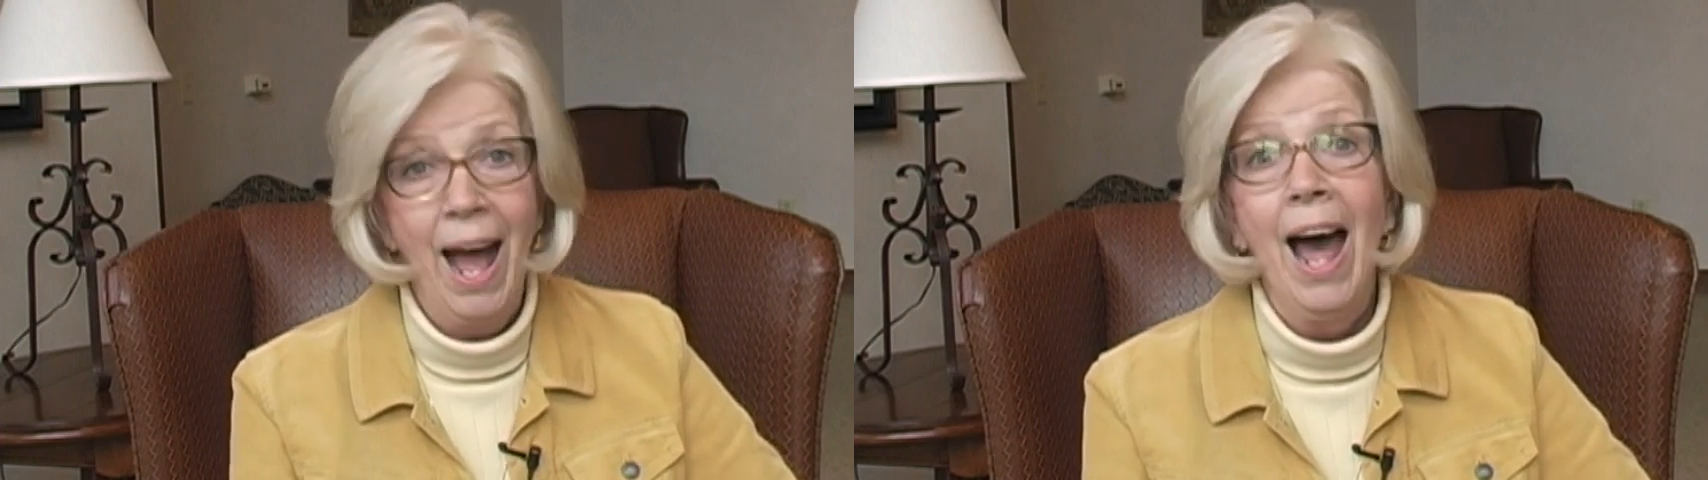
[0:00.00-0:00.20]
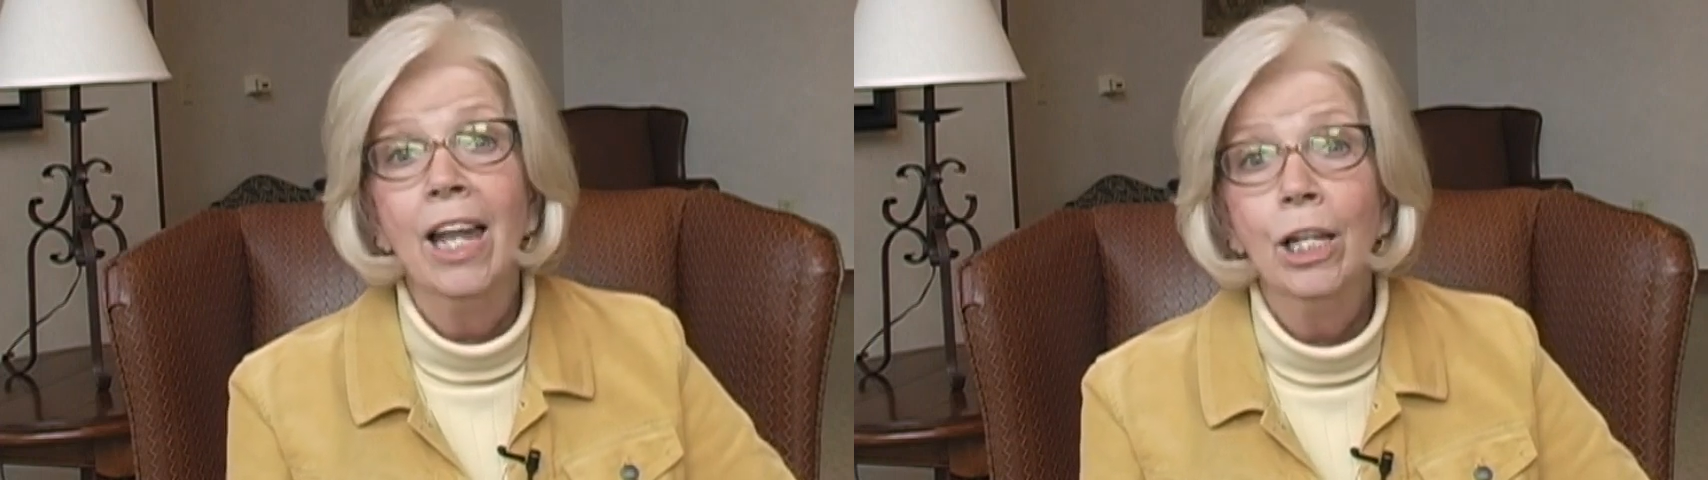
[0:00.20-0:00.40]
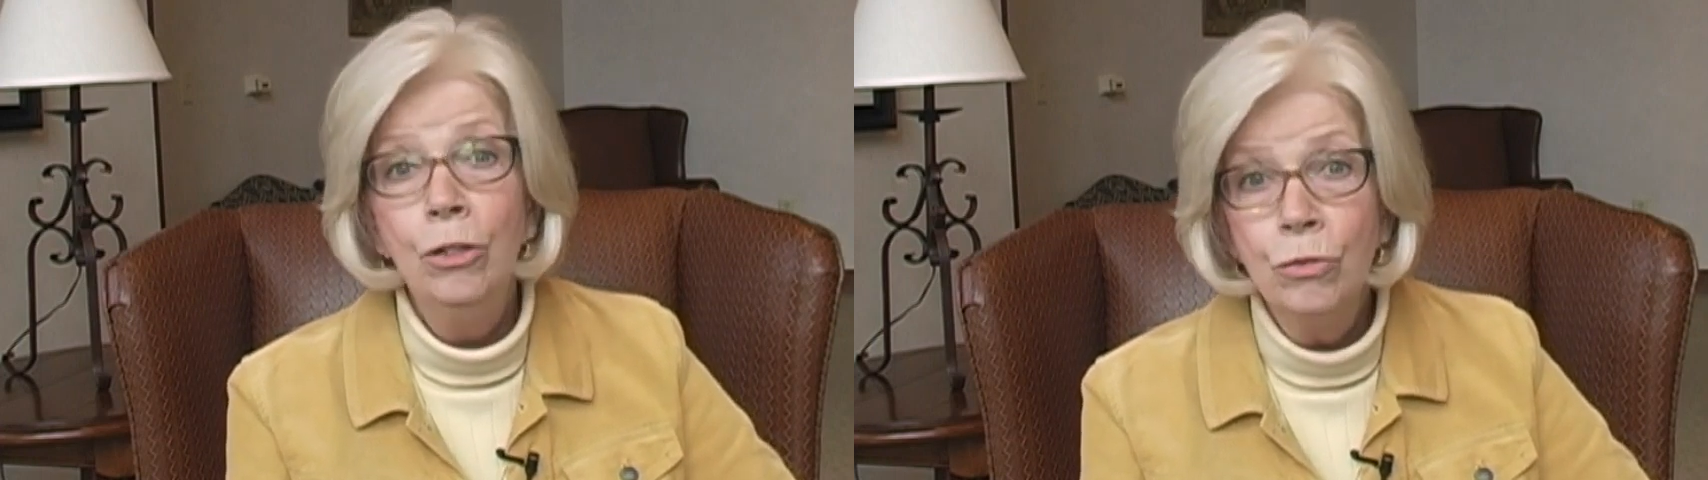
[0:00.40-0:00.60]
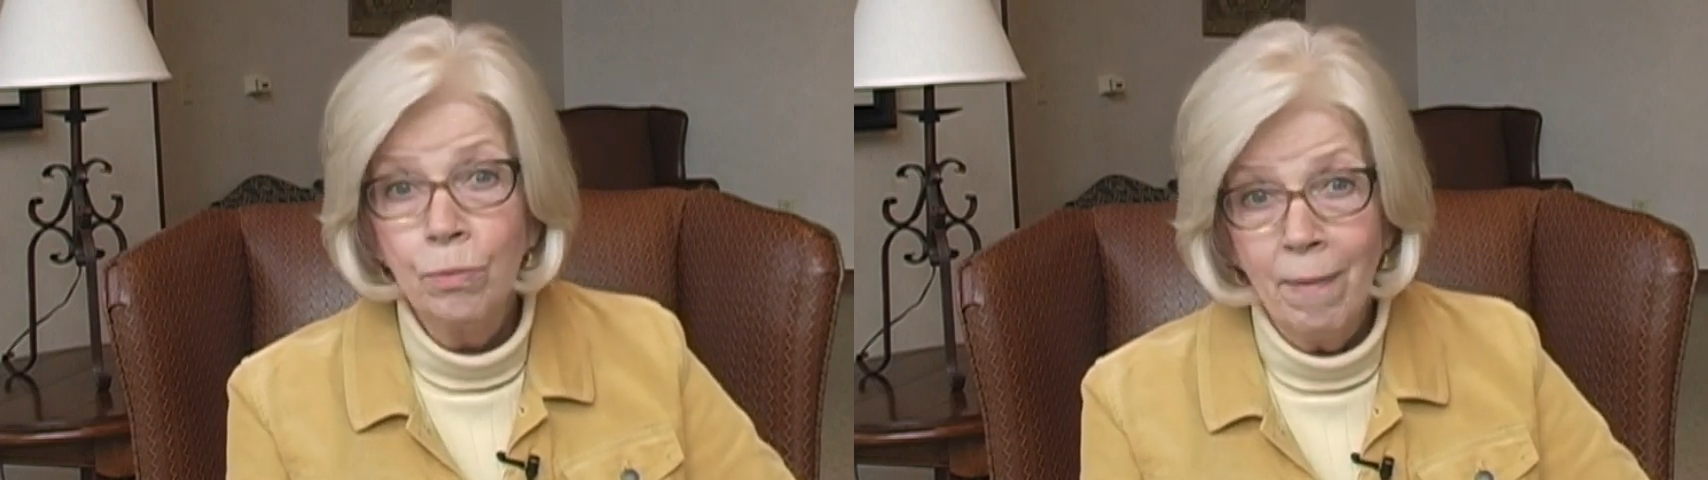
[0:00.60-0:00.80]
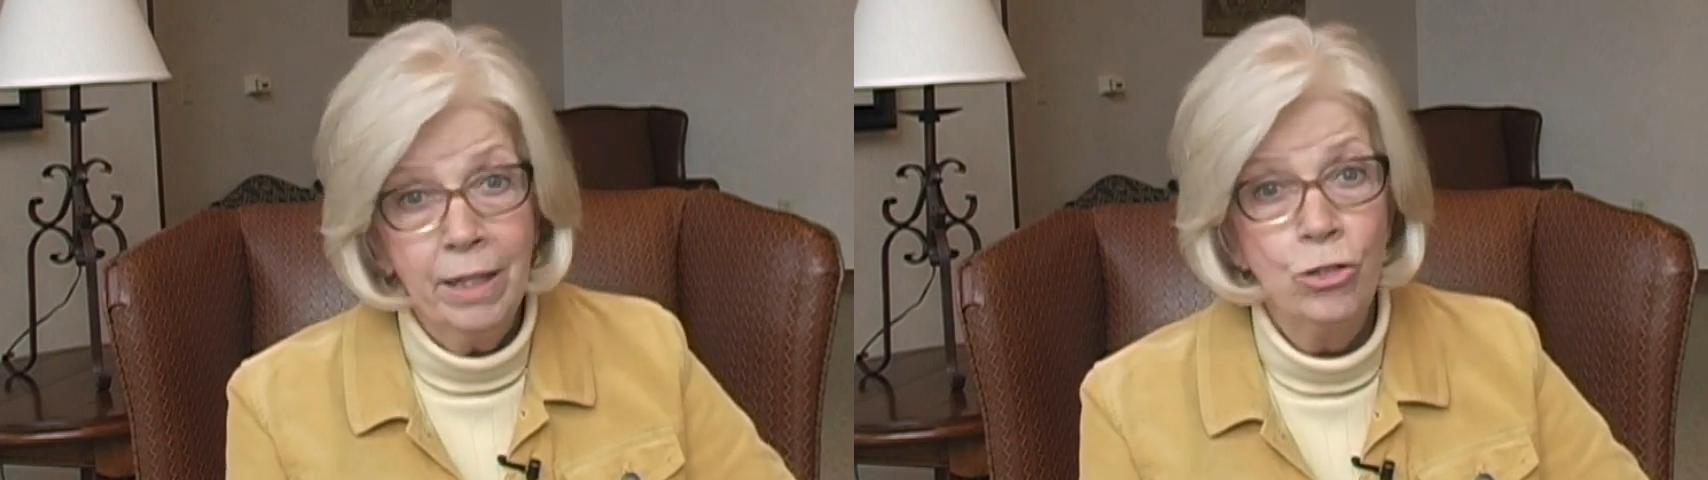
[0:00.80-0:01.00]
I
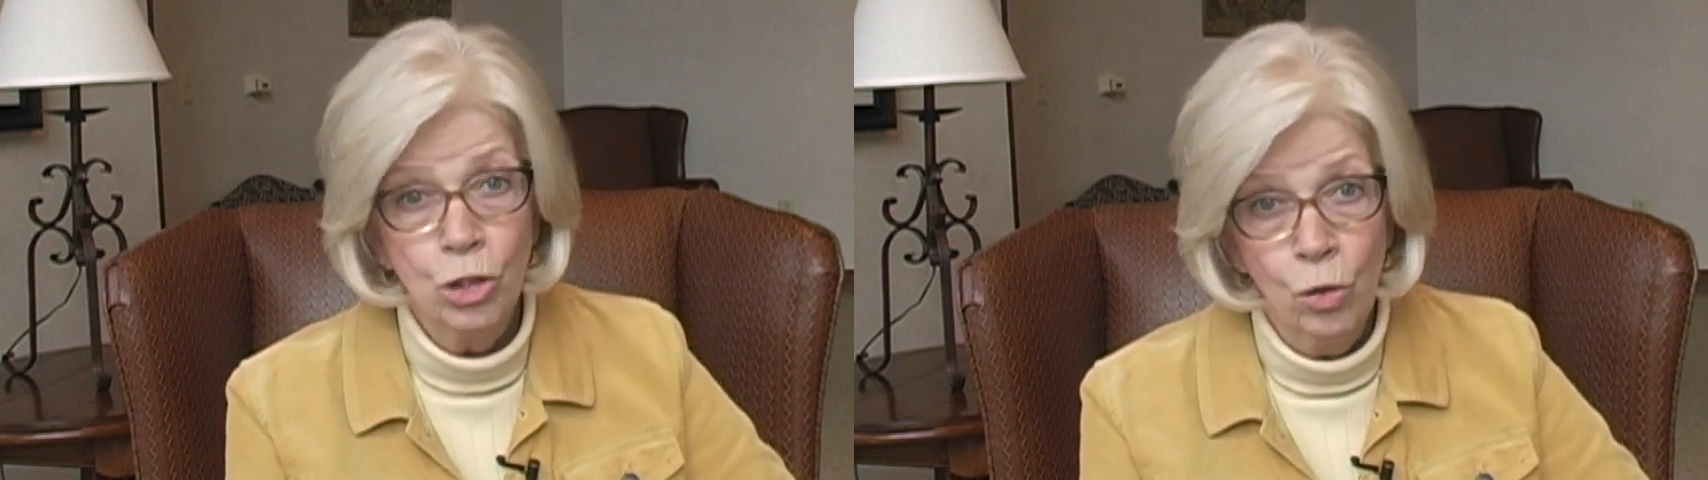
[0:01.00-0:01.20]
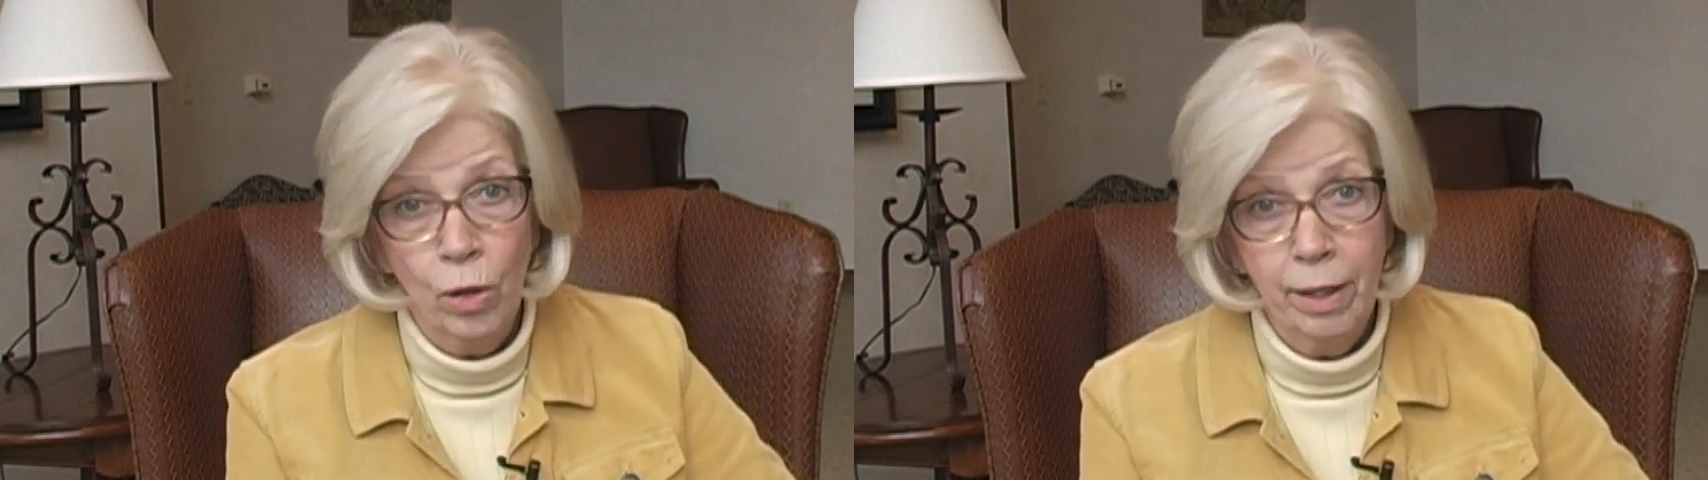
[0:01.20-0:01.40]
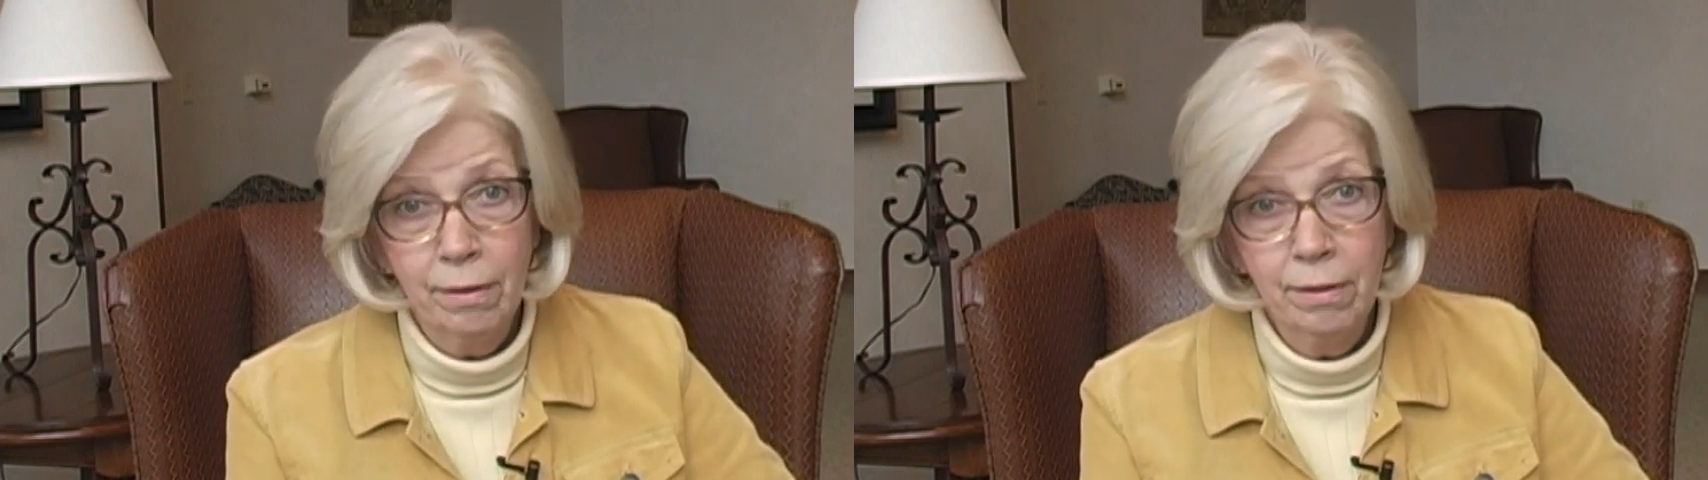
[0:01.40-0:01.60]
lose my joy.